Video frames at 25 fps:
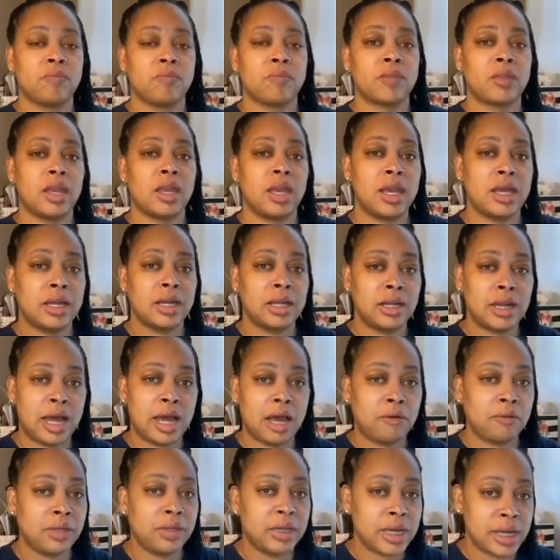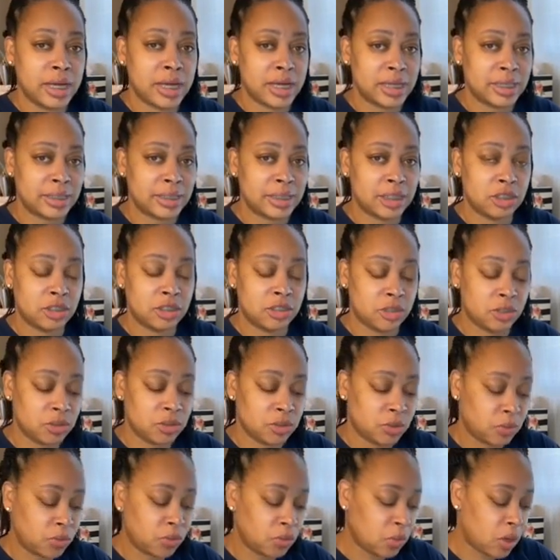and allowing us
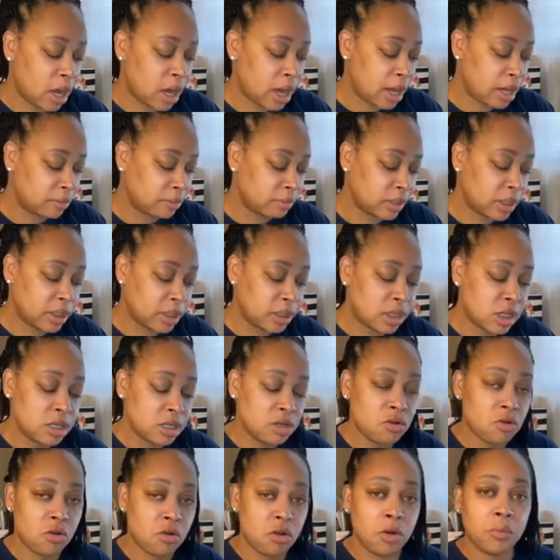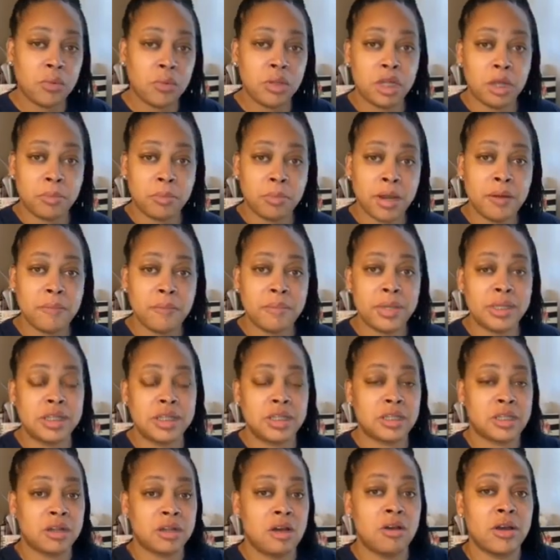to continue on with the purpose, as
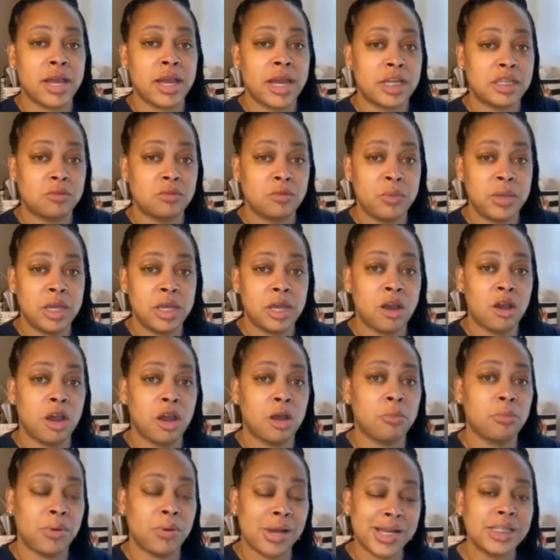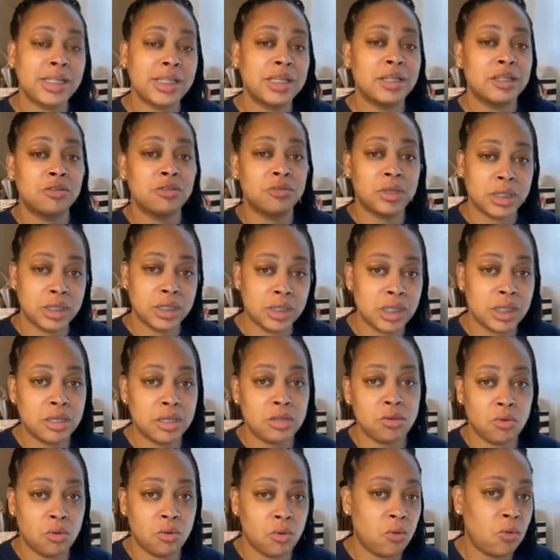long as we are pressing to
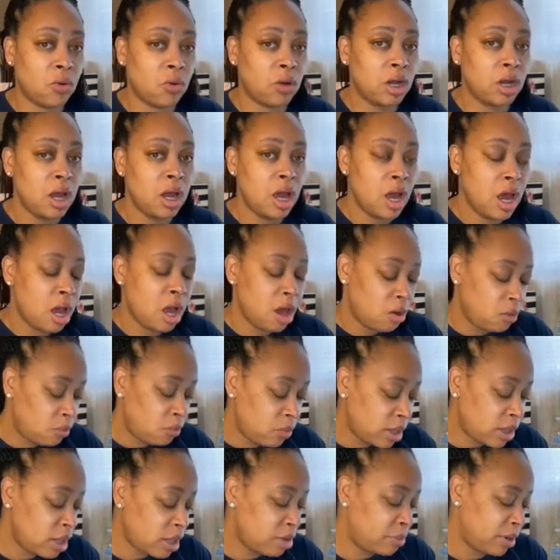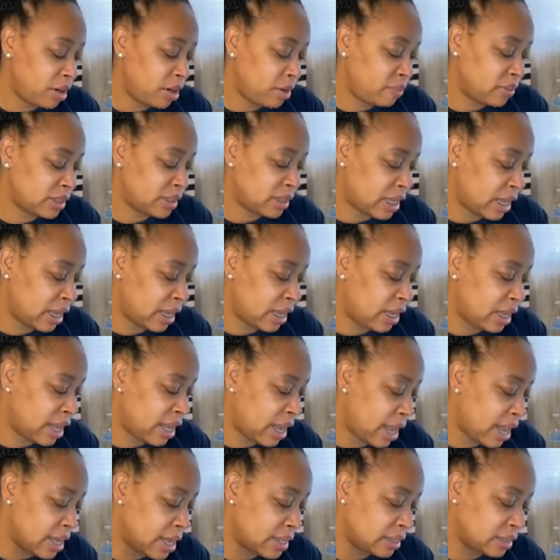continue on with the purpose that He
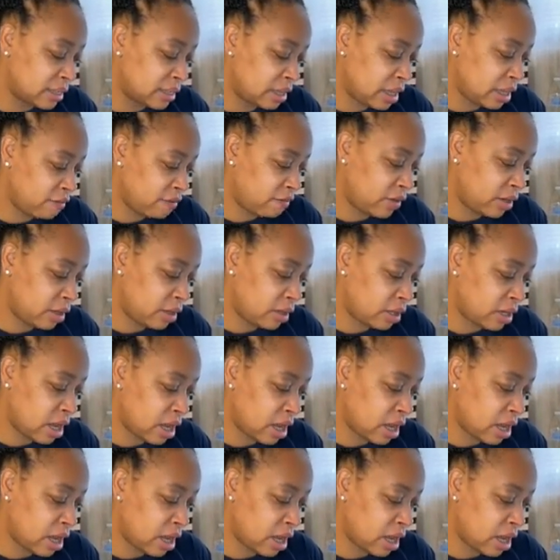has given,